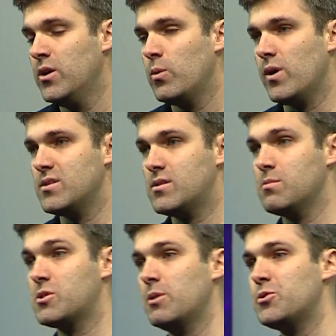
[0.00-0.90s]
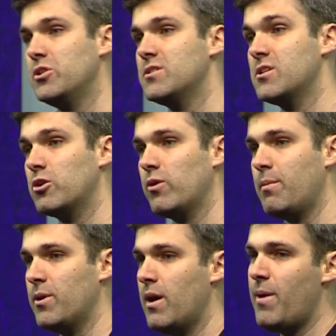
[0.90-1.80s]
whereas a subscription is an
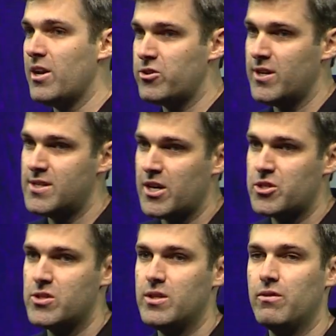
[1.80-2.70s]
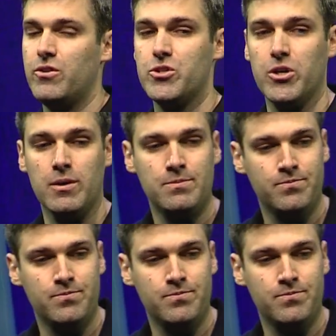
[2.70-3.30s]
agreement about transactions in the future.